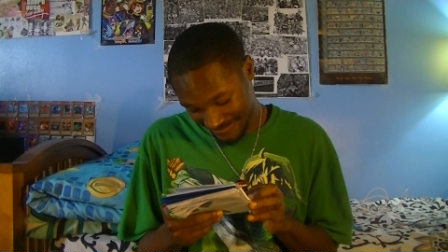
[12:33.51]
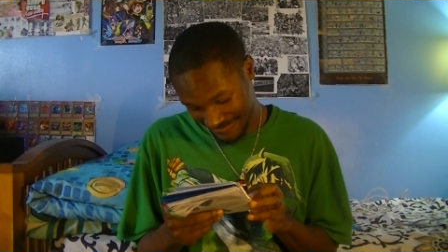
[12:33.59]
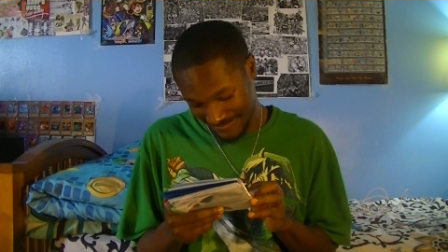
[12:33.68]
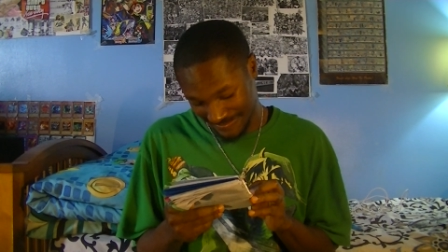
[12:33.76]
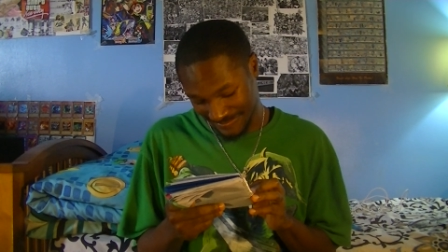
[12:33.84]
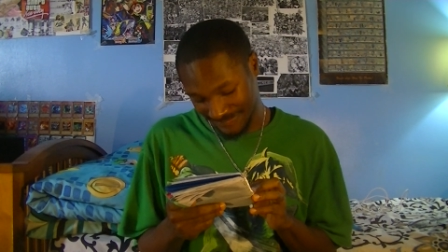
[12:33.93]

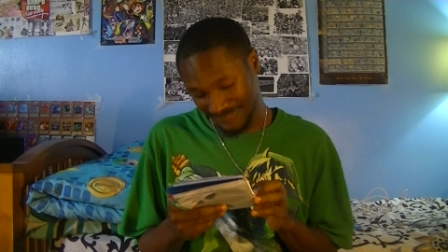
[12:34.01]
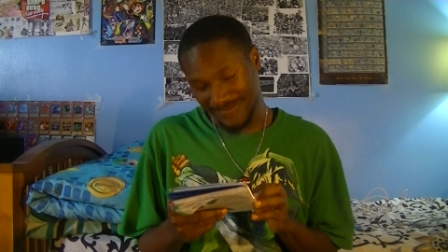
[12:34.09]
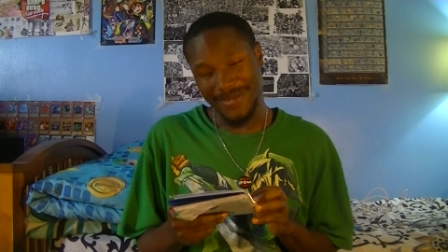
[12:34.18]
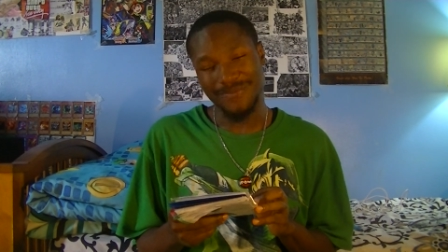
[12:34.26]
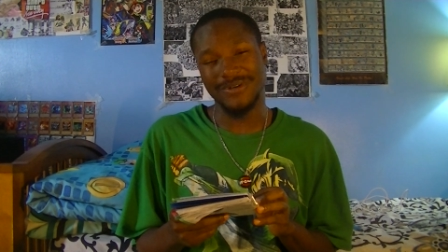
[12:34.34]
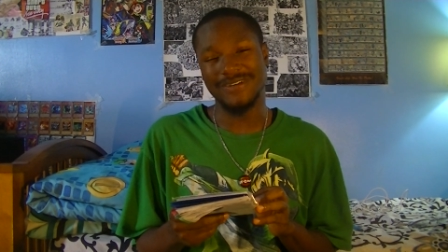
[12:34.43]
Uh,
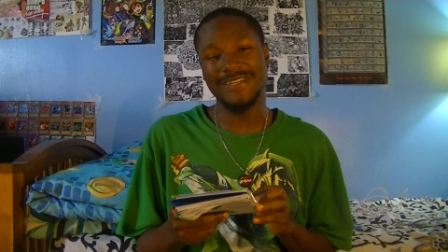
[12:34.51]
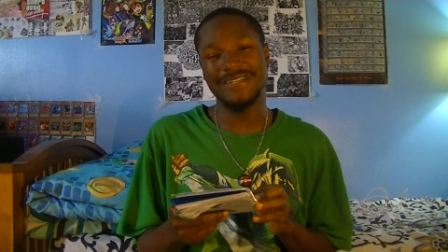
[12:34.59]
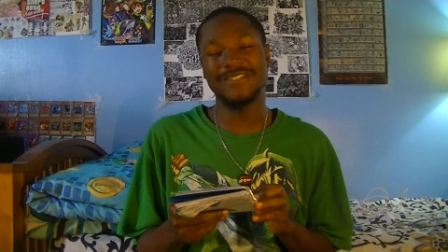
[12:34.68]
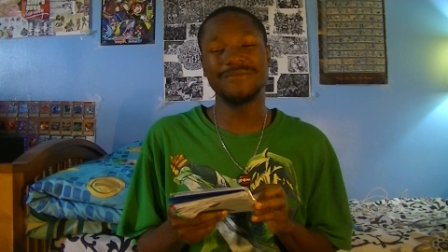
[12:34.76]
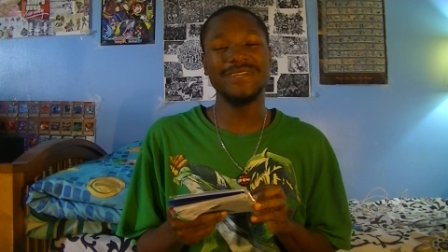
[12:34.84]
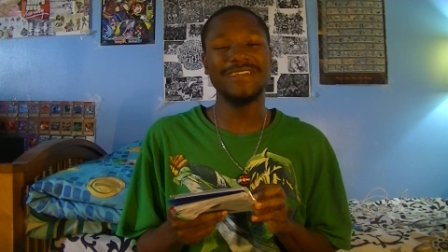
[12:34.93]
but and
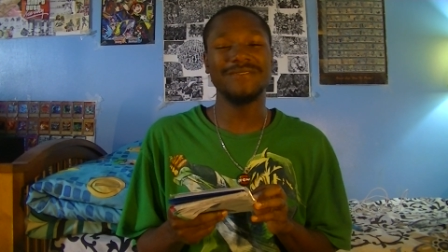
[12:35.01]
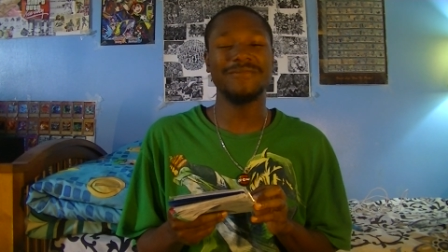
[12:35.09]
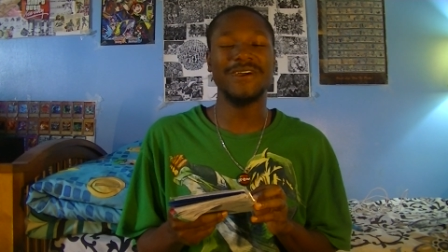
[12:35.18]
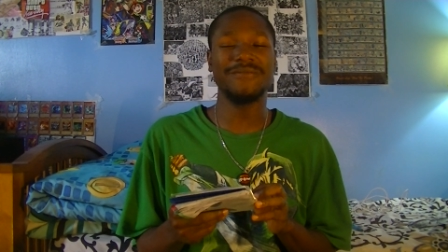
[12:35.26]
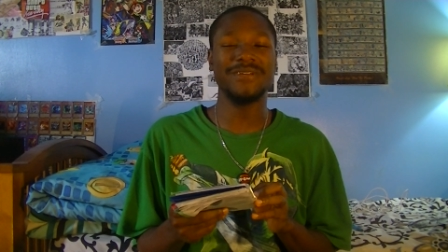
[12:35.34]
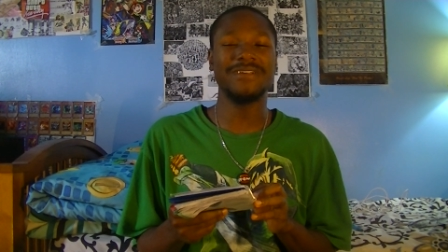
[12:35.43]
to me, in
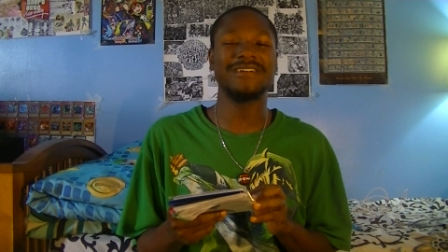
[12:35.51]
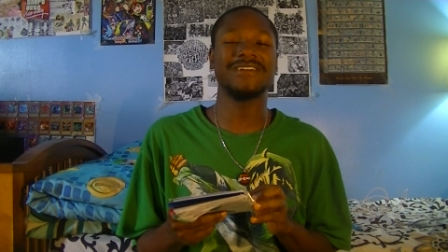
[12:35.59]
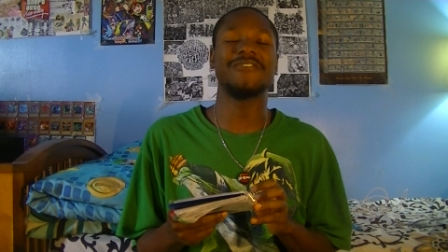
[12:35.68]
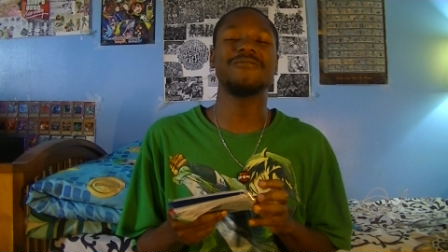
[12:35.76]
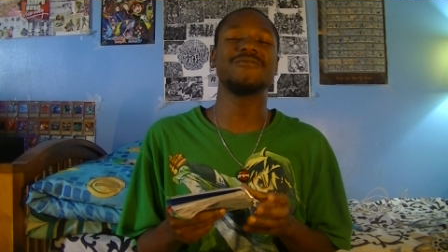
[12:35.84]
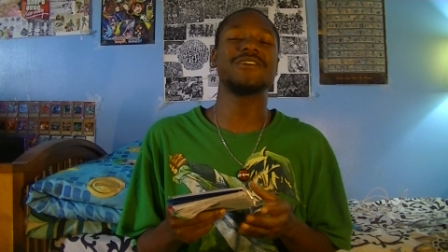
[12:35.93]
my opinion,
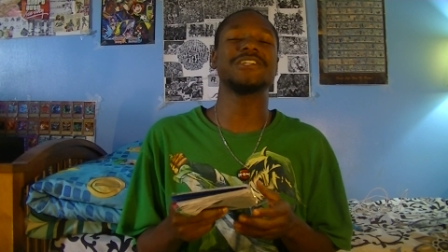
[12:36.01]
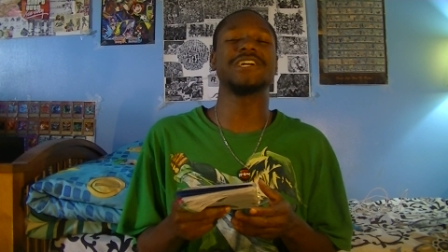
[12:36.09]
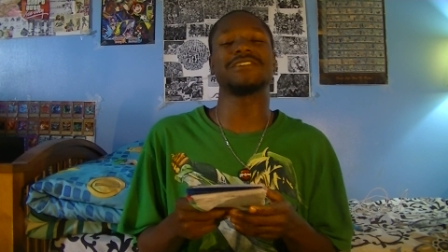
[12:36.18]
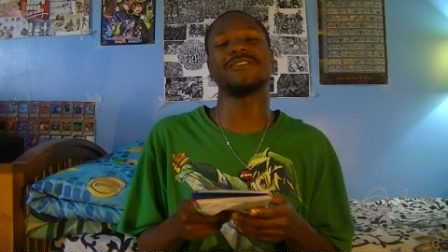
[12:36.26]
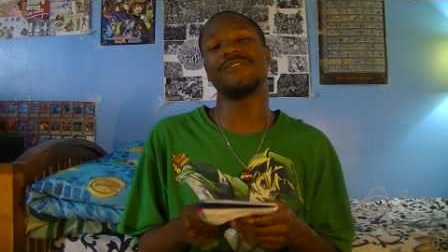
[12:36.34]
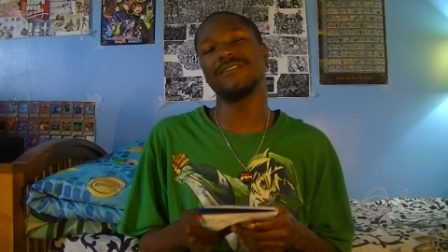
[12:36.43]
Overwatch
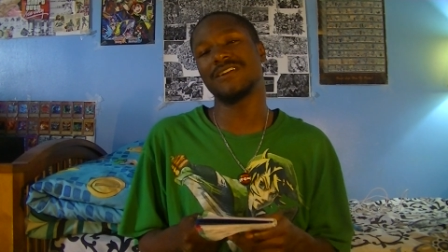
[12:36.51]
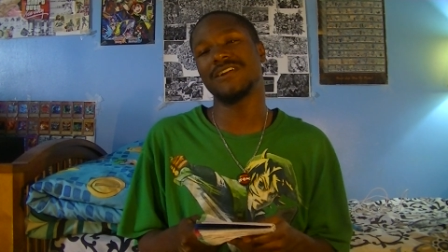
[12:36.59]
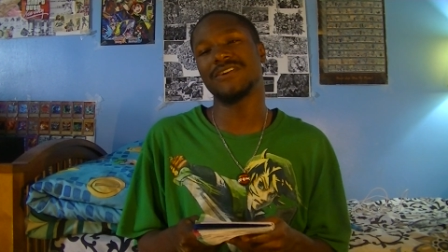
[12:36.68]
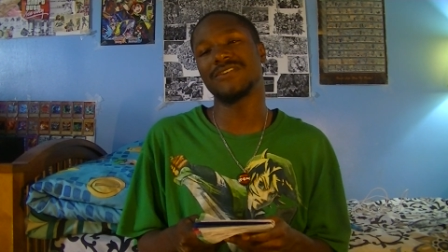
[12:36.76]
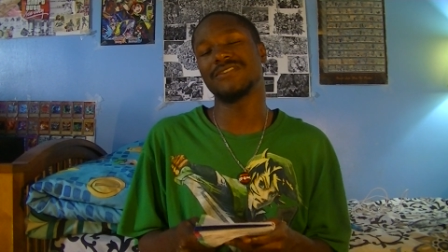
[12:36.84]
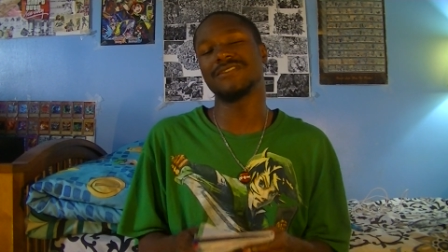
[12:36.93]
has all the
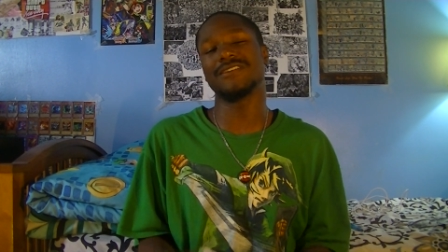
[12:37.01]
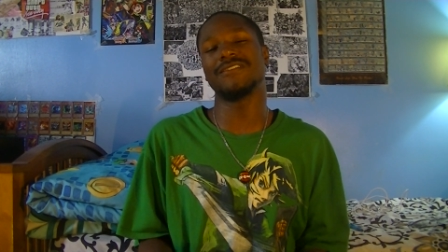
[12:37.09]
characters.